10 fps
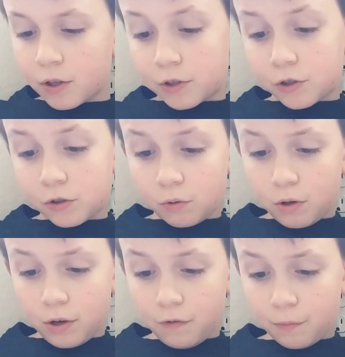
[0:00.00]
The
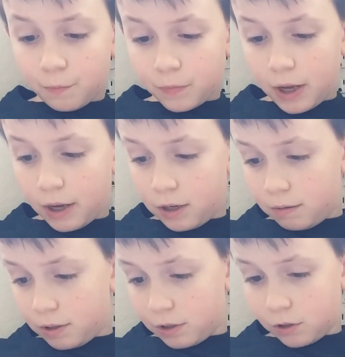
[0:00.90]
sort of that
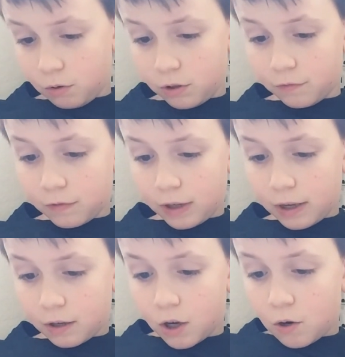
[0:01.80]

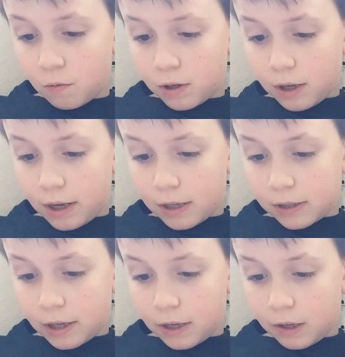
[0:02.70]
what
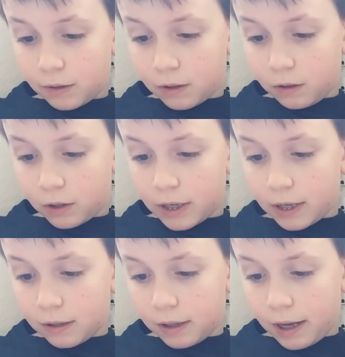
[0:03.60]
has a
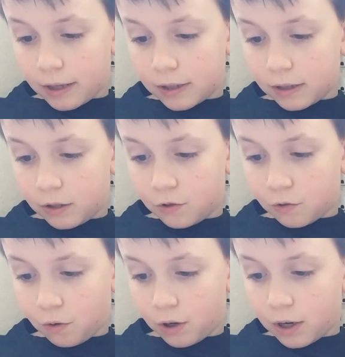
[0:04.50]
looking glass in the
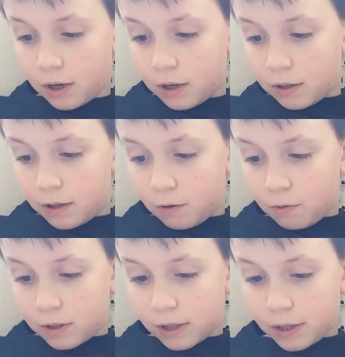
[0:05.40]
drawer. There
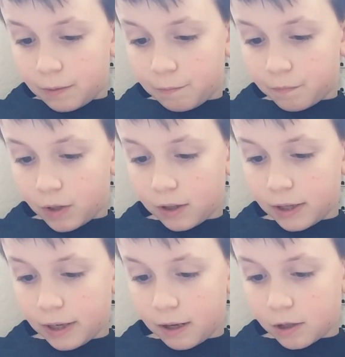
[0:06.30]
was
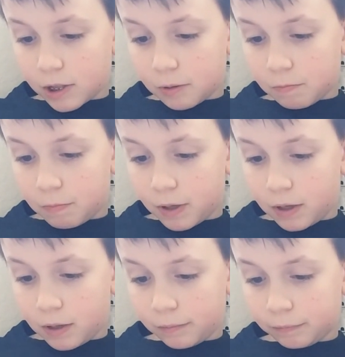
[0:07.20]
nothing else
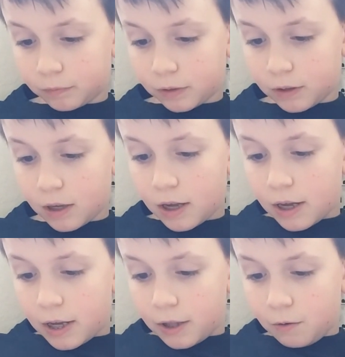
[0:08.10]
but
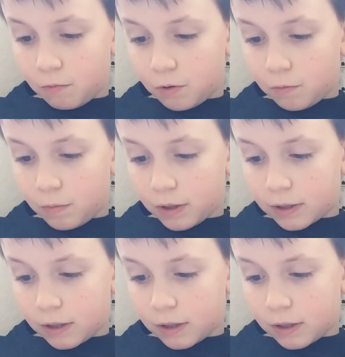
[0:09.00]
in the room